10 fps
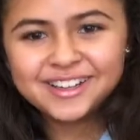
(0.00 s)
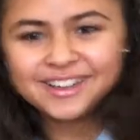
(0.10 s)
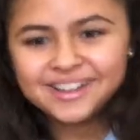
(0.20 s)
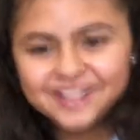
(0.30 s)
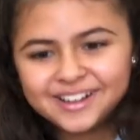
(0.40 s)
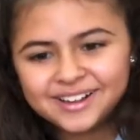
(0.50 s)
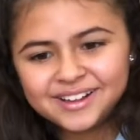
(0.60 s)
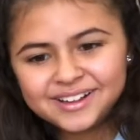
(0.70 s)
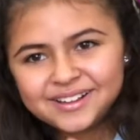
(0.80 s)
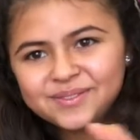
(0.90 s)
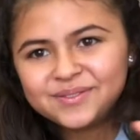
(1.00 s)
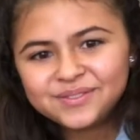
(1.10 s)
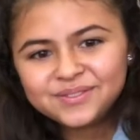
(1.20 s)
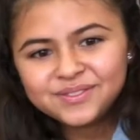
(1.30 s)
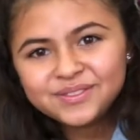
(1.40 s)
What in the
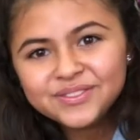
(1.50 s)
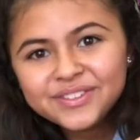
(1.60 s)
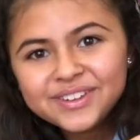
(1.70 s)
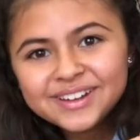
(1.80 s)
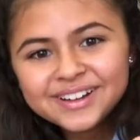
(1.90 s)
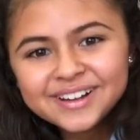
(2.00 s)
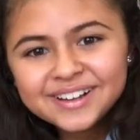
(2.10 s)
world?